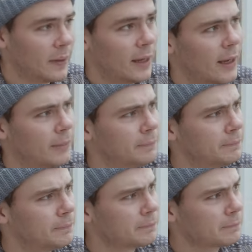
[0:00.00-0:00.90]

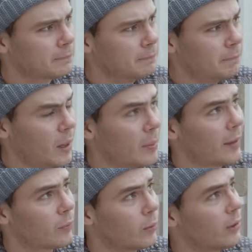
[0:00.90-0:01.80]
But
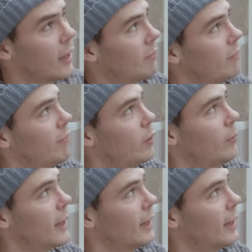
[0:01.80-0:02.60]
that's what you get for filming